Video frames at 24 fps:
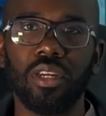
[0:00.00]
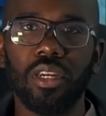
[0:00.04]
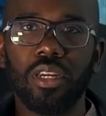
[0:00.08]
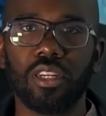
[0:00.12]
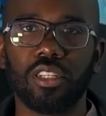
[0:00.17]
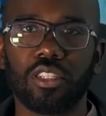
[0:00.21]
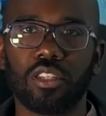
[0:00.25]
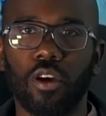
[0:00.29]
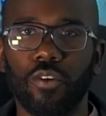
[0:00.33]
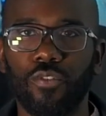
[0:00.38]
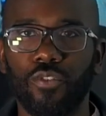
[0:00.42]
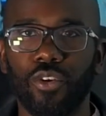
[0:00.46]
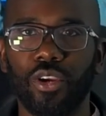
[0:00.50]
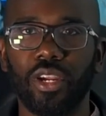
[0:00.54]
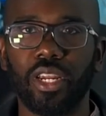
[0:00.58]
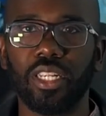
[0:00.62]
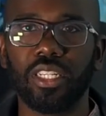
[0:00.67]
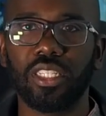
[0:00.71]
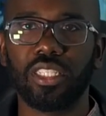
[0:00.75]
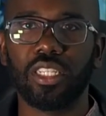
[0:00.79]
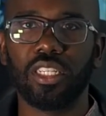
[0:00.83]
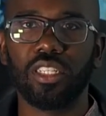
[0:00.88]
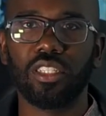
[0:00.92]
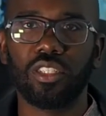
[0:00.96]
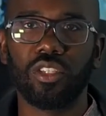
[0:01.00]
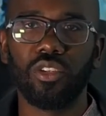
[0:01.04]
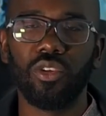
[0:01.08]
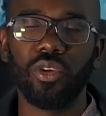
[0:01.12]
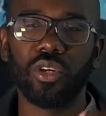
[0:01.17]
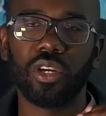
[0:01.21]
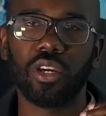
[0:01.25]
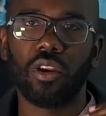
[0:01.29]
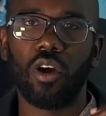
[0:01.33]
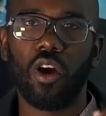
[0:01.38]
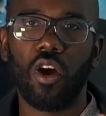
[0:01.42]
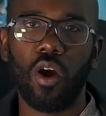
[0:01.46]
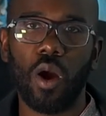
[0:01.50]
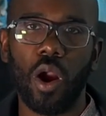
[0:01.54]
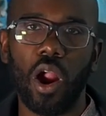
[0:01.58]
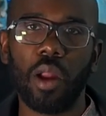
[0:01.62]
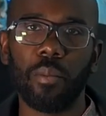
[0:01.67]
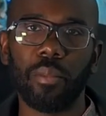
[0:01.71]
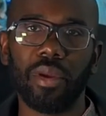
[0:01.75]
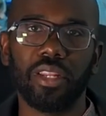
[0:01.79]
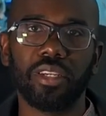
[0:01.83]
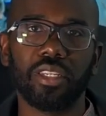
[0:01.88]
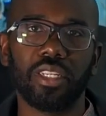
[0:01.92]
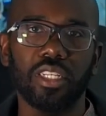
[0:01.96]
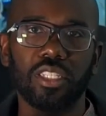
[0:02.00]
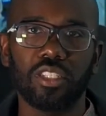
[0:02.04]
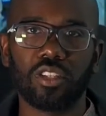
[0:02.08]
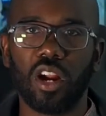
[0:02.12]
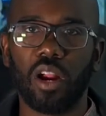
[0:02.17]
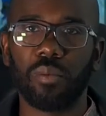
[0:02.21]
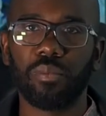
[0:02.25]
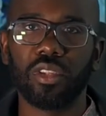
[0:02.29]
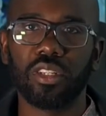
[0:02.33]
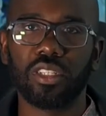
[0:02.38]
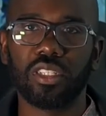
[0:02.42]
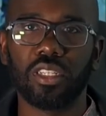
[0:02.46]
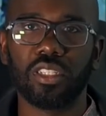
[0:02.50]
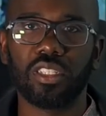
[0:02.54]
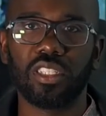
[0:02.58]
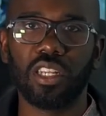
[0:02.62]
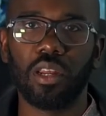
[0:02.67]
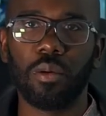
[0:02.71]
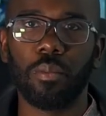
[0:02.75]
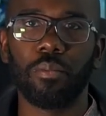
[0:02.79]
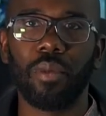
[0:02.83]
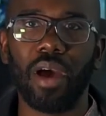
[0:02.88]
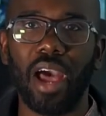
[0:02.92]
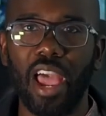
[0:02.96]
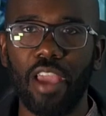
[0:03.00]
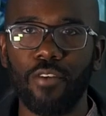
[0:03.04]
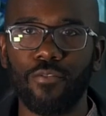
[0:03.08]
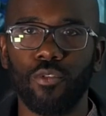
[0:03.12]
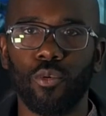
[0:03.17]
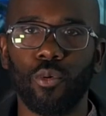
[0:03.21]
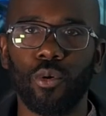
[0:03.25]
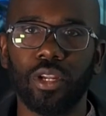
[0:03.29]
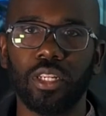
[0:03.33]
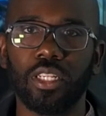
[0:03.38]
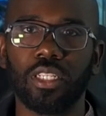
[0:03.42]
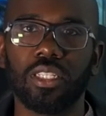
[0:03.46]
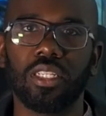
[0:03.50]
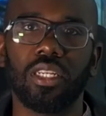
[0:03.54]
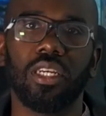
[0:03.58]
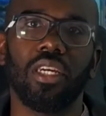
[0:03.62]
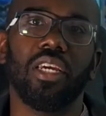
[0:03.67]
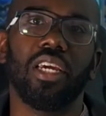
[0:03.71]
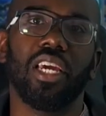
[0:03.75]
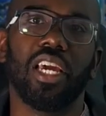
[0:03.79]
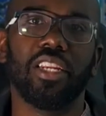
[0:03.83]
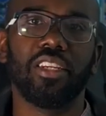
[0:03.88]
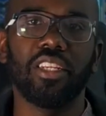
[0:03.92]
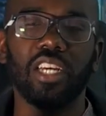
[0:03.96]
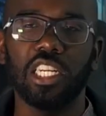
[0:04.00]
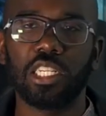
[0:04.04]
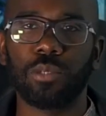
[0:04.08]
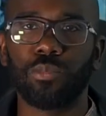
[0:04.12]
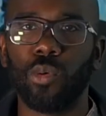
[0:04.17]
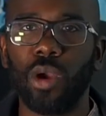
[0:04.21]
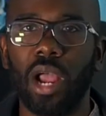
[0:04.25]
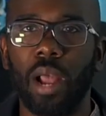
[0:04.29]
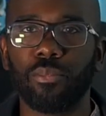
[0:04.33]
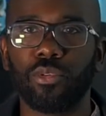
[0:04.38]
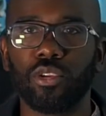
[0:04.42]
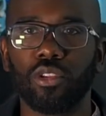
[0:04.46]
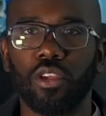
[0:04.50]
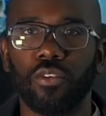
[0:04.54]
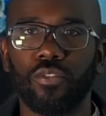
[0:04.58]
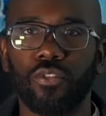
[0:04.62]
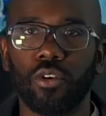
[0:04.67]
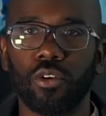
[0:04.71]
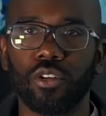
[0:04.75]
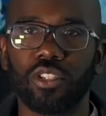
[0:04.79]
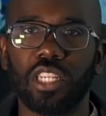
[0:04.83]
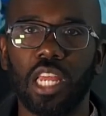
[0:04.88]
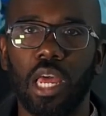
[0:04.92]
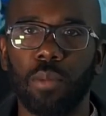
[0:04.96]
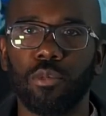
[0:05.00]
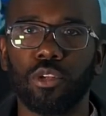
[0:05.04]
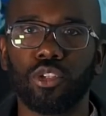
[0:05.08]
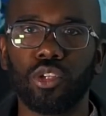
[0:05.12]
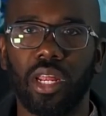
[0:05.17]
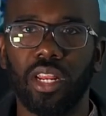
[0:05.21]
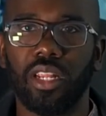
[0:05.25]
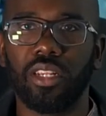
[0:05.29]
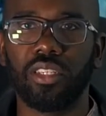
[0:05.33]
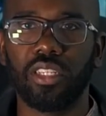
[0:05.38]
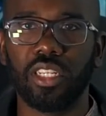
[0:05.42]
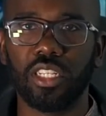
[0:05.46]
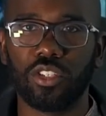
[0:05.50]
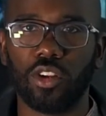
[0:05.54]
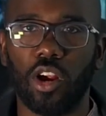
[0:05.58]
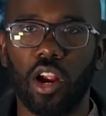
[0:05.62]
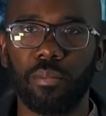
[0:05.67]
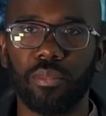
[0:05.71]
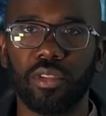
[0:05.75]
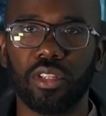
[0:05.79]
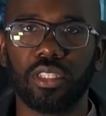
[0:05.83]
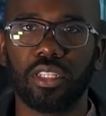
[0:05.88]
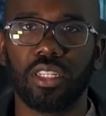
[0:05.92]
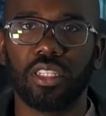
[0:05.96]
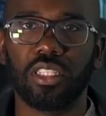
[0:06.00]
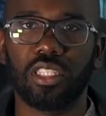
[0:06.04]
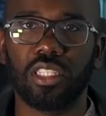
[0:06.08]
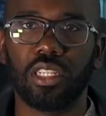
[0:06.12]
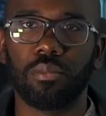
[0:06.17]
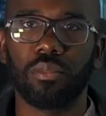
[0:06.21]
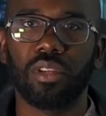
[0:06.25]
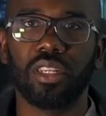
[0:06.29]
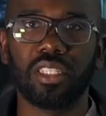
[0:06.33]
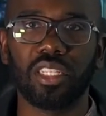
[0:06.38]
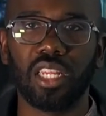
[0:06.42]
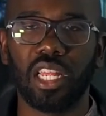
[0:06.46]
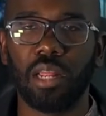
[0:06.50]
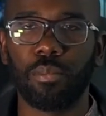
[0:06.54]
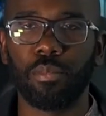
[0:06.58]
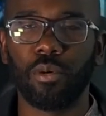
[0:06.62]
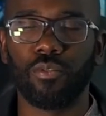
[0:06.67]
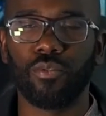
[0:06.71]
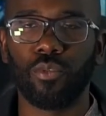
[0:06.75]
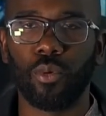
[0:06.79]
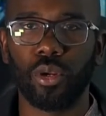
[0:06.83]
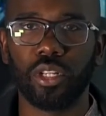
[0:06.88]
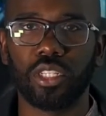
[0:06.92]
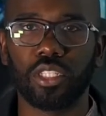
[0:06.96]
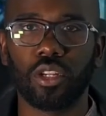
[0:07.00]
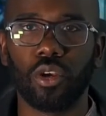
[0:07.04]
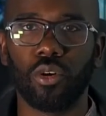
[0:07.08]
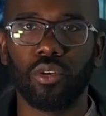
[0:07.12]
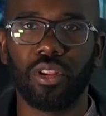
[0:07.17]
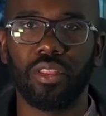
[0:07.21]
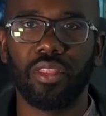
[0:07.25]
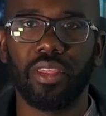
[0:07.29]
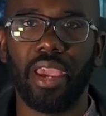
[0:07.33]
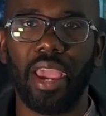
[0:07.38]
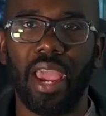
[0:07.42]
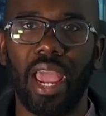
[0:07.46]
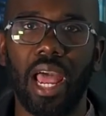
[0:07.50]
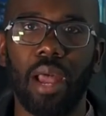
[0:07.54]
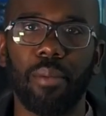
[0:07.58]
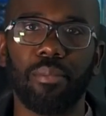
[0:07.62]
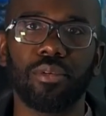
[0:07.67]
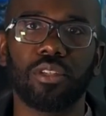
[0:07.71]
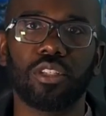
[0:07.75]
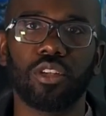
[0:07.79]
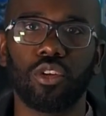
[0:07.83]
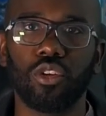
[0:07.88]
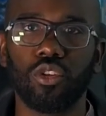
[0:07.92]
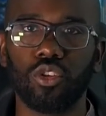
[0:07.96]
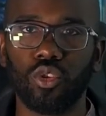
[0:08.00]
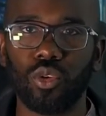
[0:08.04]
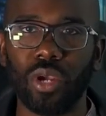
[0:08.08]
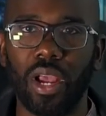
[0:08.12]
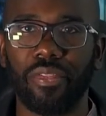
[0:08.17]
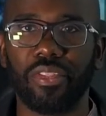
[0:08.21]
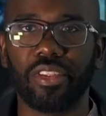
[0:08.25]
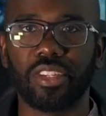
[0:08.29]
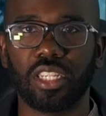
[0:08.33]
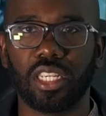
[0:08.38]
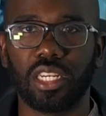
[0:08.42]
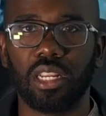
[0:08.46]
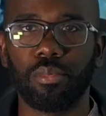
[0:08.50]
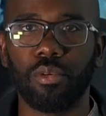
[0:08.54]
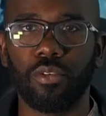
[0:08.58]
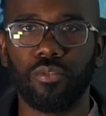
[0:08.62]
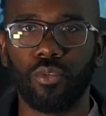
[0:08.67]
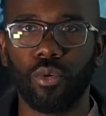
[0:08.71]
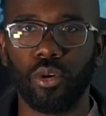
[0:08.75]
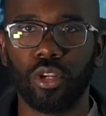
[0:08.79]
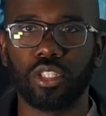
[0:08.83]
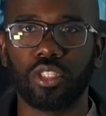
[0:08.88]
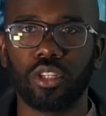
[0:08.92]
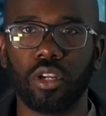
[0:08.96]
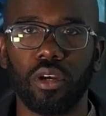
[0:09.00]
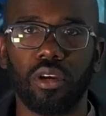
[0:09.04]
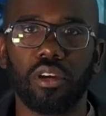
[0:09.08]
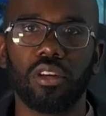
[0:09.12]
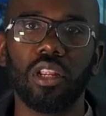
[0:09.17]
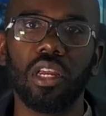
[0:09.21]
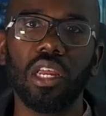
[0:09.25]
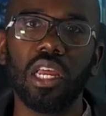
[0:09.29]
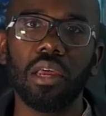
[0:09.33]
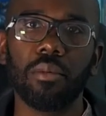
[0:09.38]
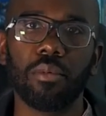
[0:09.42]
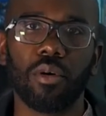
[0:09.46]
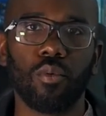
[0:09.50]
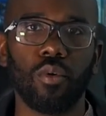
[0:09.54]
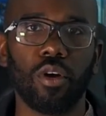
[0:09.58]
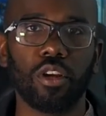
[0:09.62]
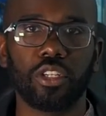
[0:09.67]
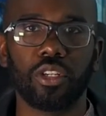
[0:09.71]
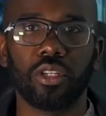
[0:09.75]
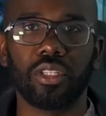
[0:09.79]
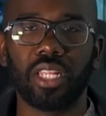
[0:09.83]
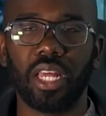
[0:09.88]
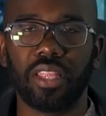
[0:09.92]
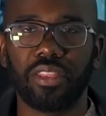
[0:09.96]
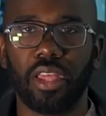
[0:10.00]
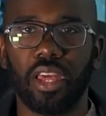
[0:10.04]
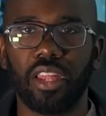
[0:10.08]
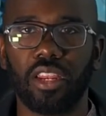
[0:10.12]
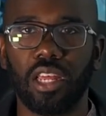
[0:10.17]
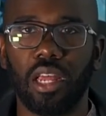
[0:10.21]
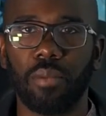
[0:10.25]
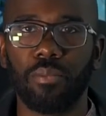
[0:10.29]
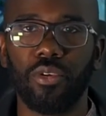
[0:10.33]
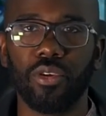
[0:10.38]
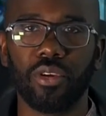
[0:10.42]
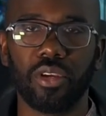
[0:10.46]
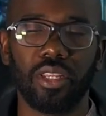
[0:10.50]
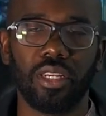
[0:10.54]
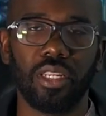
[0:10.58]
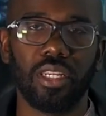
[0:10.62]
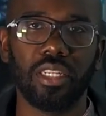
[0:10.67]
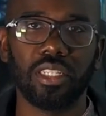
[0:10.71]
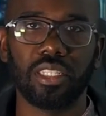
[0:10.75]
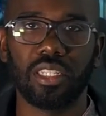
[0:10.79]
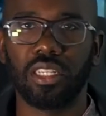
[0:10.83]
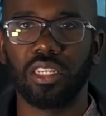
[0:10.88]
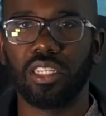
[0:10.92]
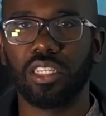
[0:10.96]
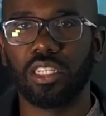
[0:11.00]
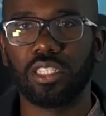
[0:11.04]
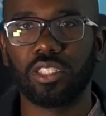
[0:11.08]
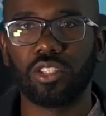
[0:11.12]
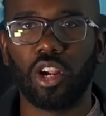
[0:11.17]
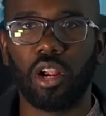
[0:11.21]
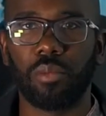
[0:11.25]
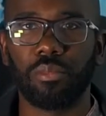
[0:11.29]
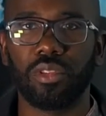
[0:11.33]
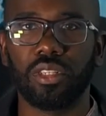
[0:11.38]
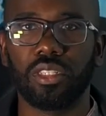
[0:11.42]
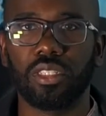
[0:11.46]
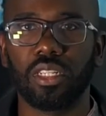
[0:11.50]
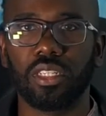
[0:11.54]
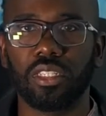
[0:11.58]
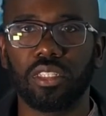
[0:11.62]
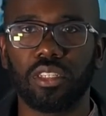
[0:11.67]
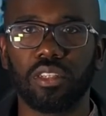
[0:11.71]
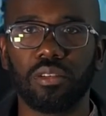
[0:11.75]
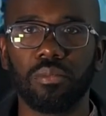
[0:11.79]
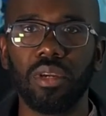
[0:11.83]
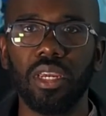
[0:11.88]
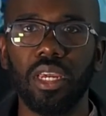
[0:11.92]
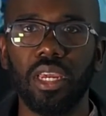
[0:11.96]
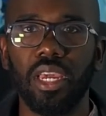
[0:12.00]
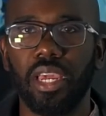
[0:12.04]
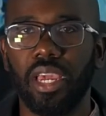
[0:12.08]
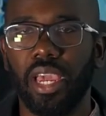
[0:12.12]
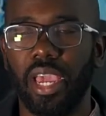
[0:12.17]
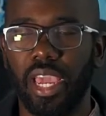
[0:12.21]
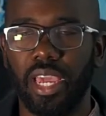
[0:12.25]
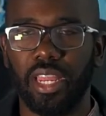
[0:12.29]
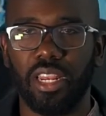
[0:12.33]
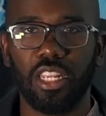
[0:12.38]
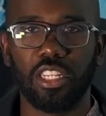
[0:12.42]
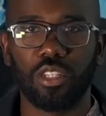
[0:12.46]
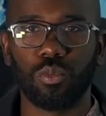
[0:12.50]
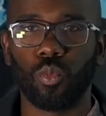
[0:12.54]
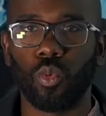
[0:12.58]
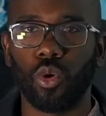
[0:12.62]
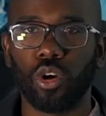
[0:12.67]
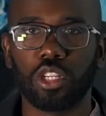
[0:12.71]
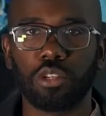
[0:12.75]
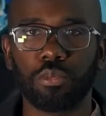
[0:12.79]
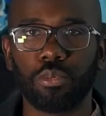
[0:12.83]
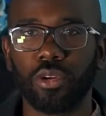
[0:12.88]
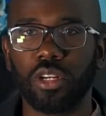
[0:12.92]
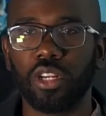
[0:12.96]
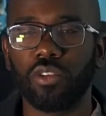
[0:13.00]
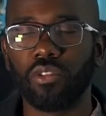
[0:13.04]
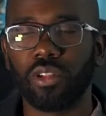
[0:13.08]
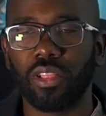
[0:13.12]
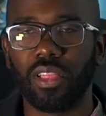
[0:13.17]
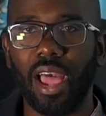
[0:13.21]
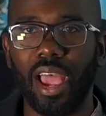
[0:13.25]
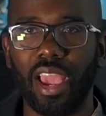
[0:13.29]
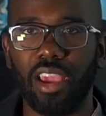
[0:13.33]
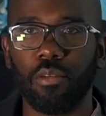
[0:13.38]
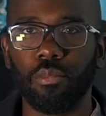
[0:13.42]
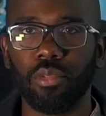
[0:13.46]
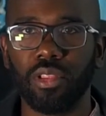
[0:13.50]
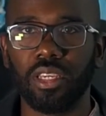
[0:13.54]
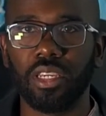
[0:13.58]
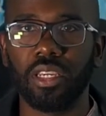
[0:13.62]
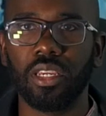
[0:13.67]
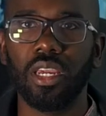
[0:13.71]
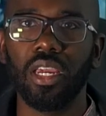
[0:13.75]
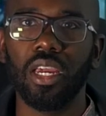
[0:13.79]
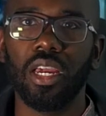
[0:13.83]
So for instance, you can arm and disarm the system by voice. It does prompt you the first time you try to disarm the system to set up a voice code in the app. So you do have to set up a voice code, but once you set that up, you can easily disarm the system, and it works pretty reliably.